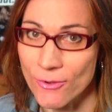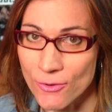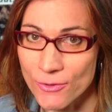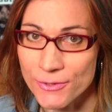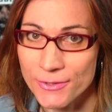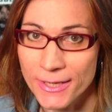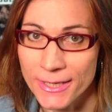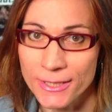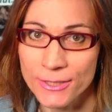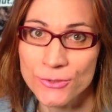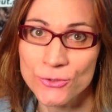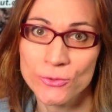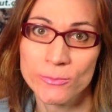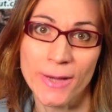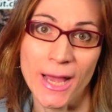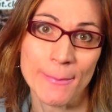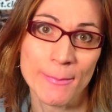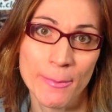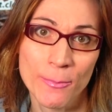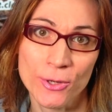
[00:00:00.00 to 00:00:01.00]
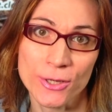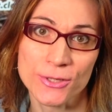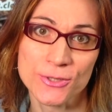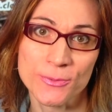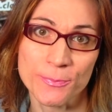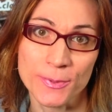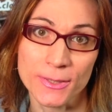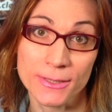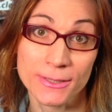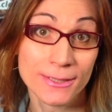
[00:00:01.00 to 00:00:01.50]
according to my memory
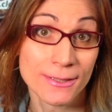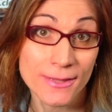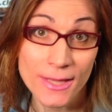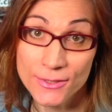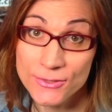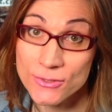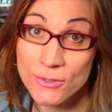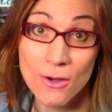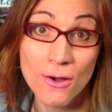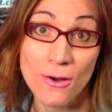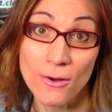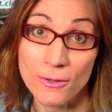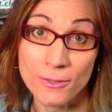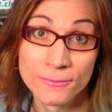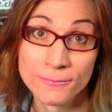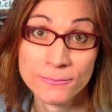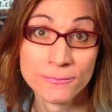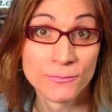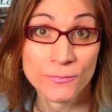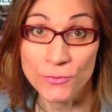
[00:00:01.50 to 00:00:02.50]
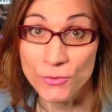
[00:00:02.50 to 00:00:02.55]
speed. That's all.